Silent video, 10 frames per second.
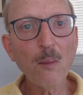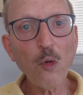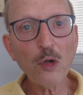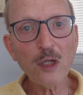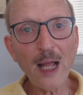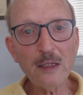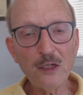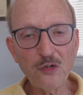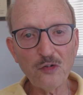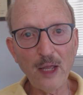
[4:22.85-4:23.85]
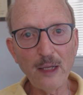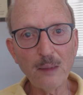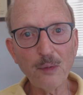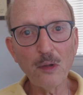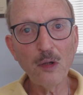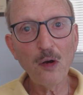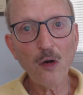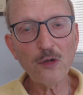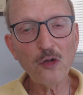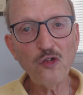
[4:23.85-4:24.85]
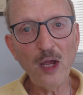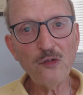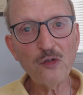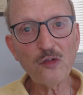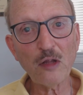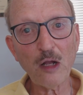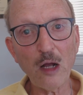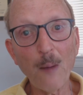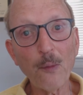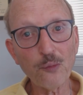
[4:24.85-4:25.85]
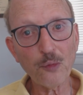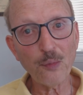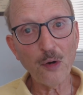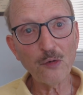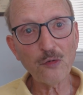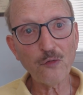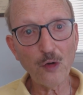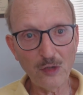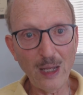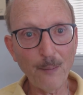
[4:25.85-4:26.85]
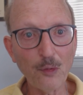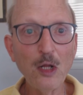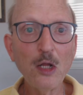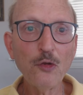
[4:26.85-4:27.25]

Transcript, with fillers: More likely sustainable are the changes that the couple proposed, for example,